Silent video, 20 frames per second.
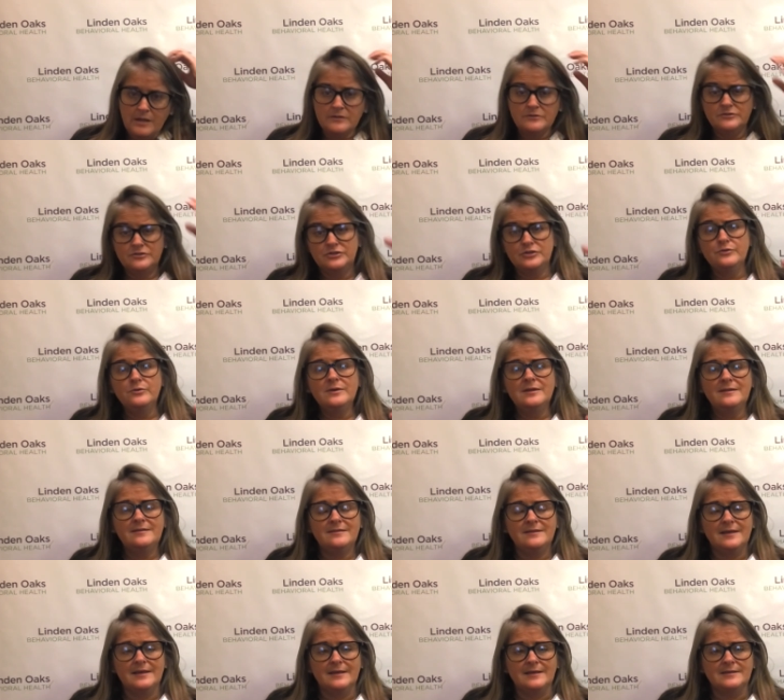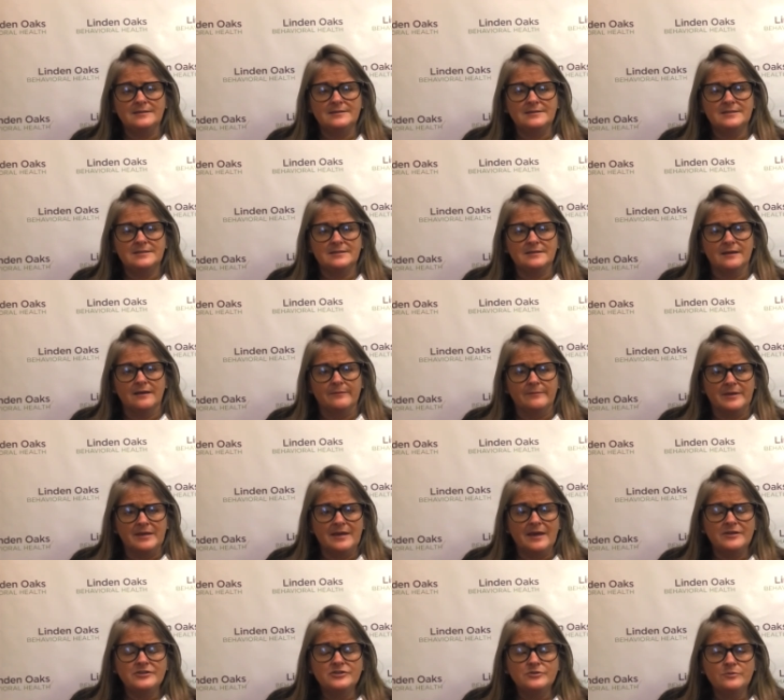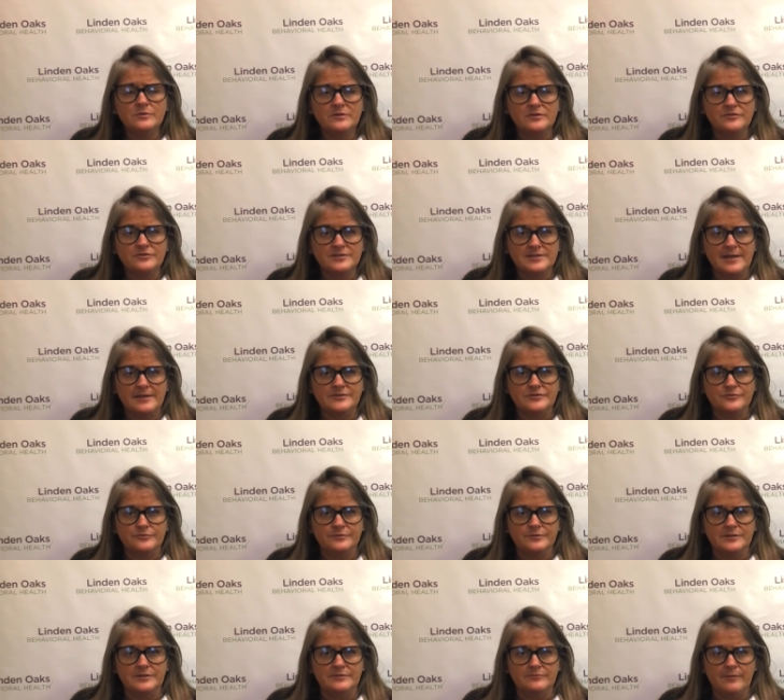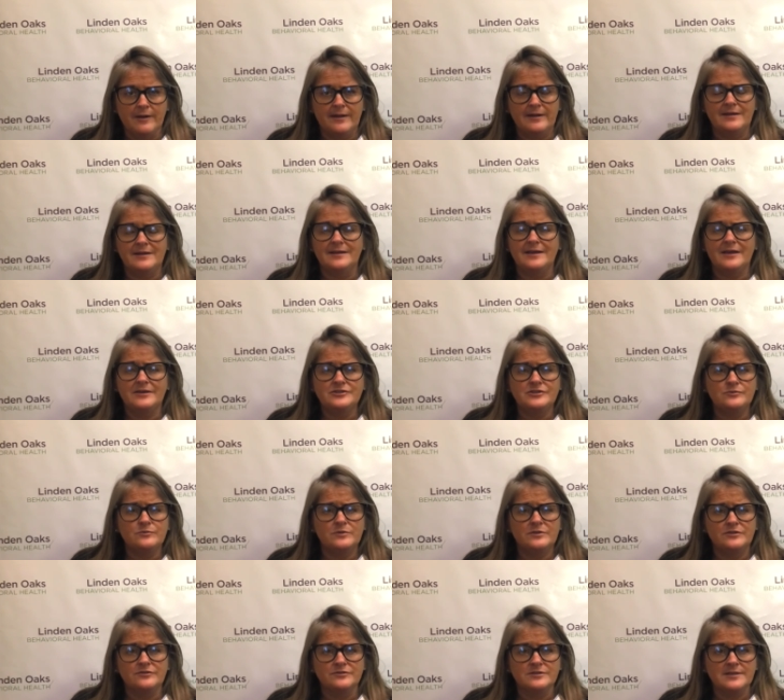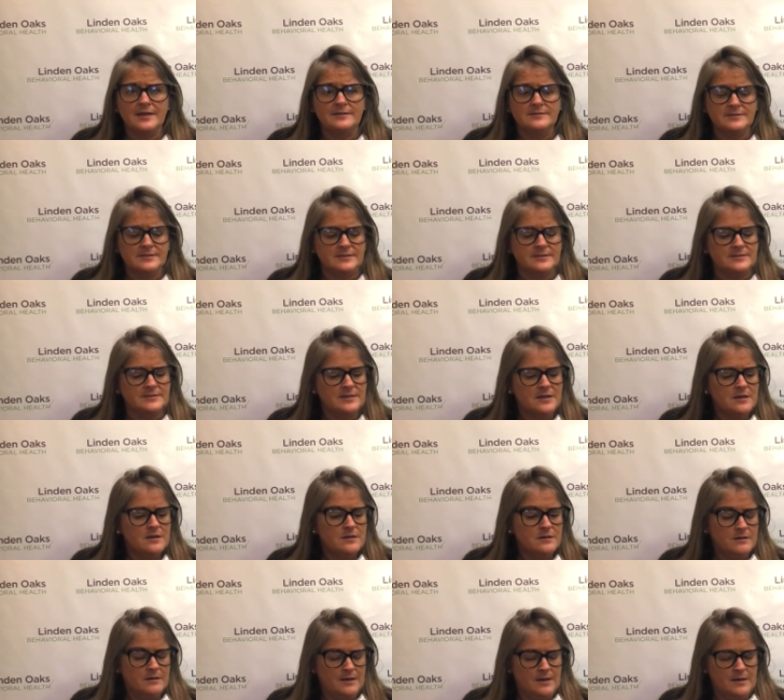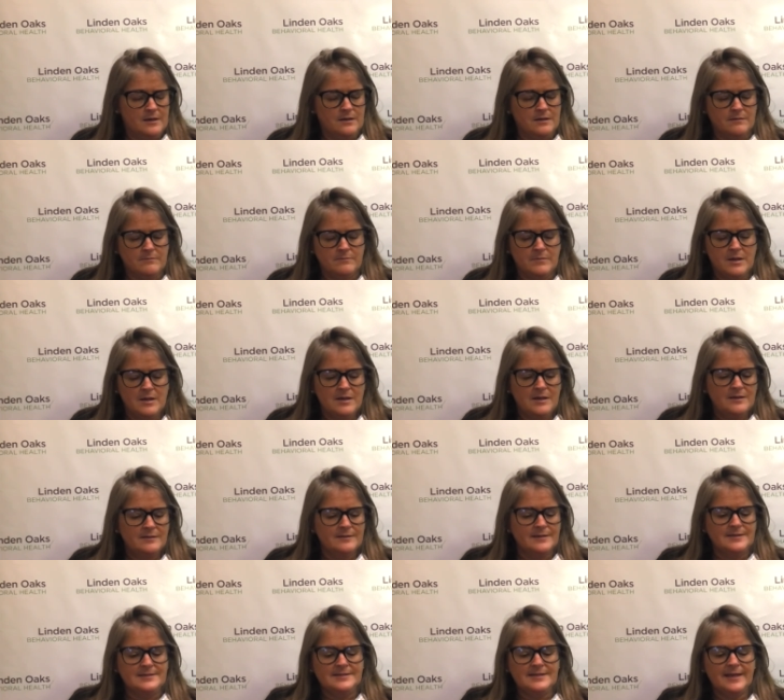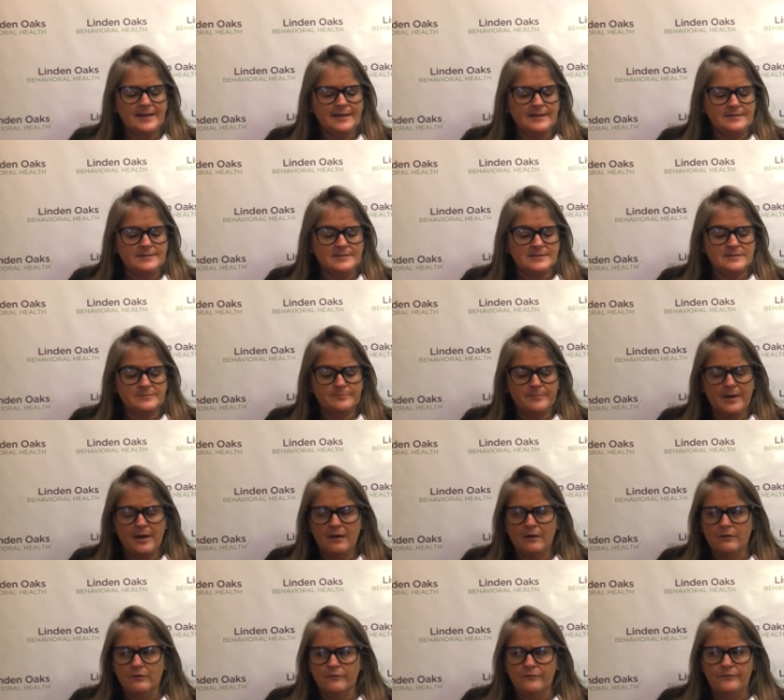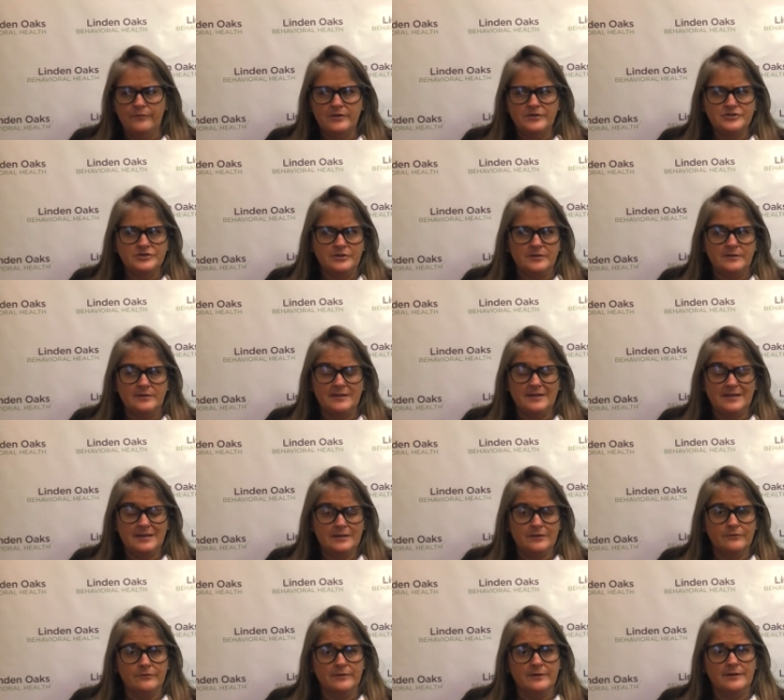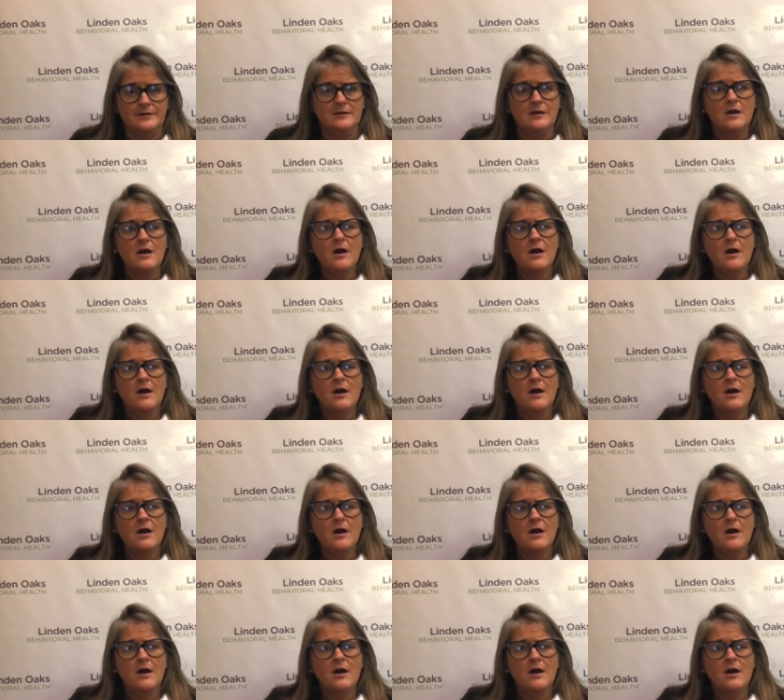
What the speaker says: doing things, engaging with your sensory, right? Engaging with your senses, like taste, smell, vision, hearing,